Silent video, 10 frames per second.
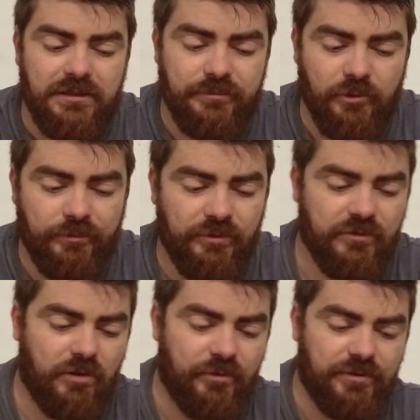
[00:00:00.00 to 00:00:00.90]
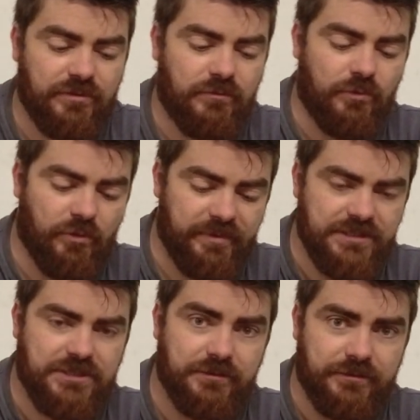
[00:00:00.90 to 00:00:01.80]
The problem you've got with
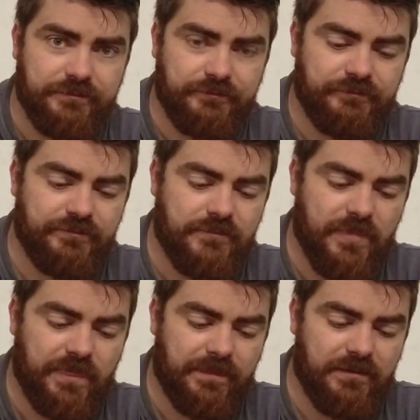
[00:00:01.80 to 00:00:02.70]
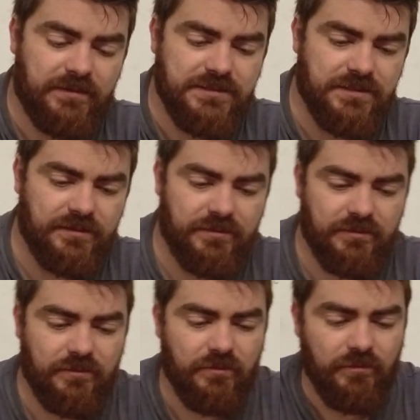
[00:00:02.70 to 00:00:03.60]
water-based coolant is that
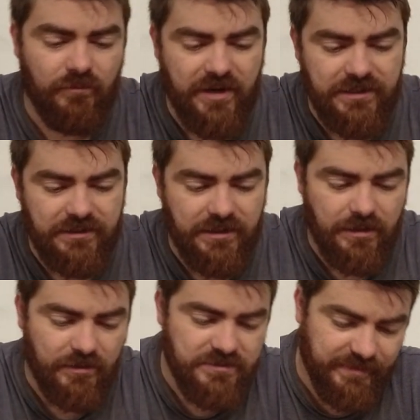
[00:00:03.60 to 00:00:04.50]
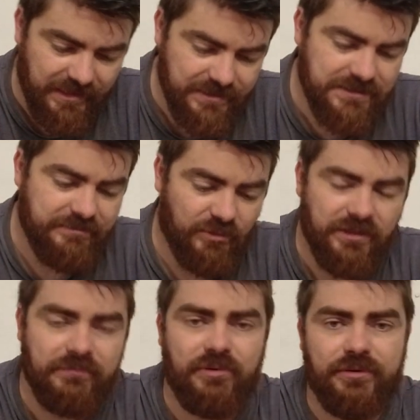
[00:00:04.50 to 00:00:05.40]
when it goes past the
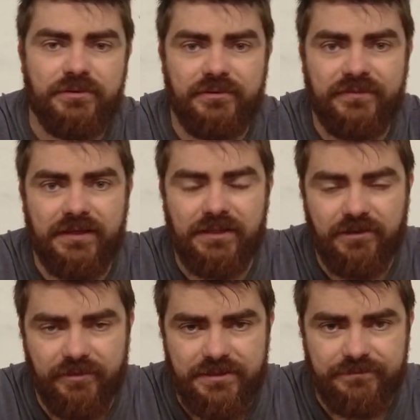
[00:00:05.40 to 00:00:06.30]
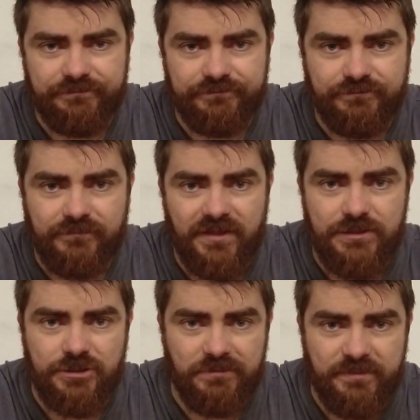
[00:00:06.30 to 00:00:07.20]
boiling point of that liquid,
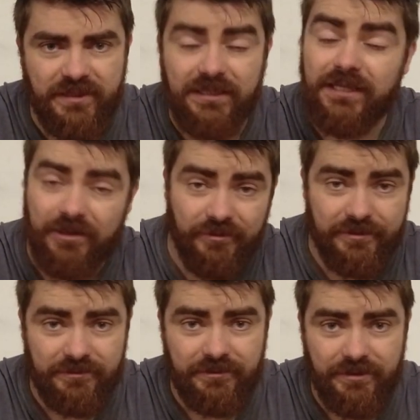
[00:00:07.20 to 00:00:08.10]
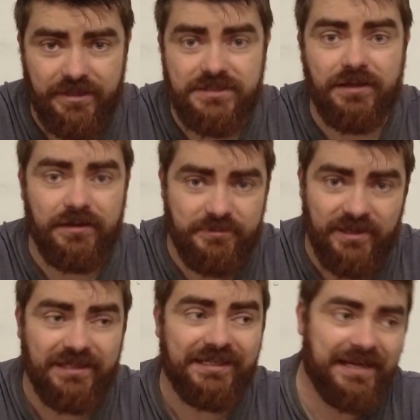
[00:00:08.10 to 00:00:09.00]
it stops being a liquid. It starts
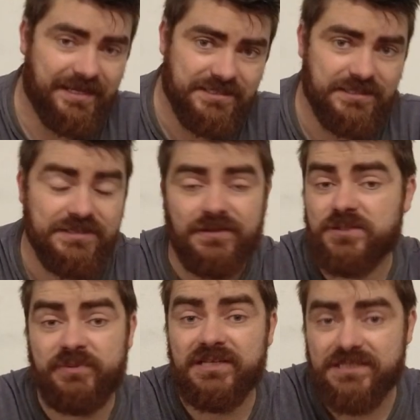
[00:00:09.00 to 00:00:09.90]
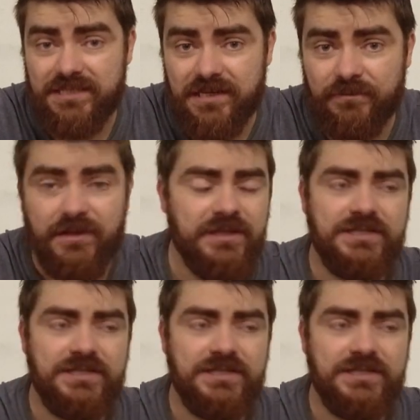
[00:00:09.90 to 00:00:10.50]
being a gas. It starts being steam.